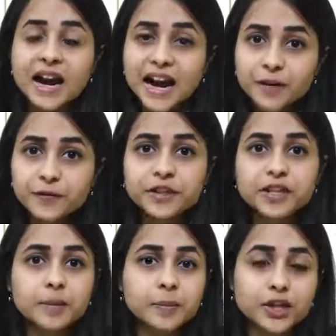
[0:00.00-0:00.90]
After the
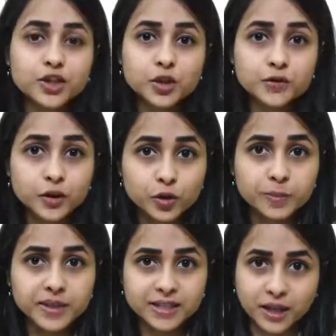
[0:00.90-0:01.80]
completion of a group
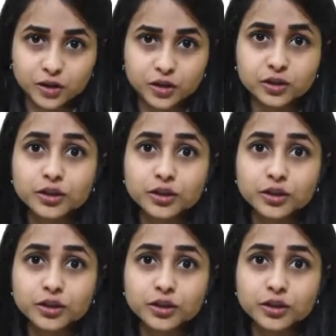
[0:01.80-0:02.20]
discussion,